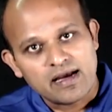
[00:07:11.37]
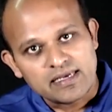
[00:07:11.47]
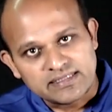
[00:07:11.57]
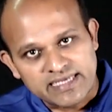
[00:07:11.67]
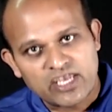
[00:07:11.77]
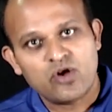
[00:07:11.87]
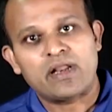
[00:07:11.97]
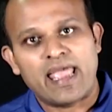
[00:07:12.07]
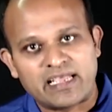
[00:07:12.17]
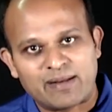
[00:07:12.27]
secure
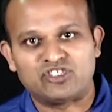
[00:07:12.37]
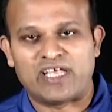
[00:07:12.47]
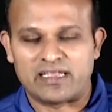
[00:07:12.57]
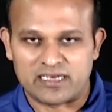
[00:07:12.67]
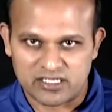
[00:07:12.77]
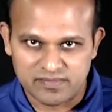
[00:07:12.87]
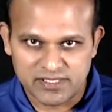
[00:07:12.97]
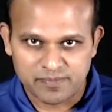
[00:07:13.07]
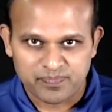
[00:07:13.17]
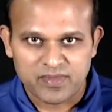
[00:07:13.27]
encryption algorithms.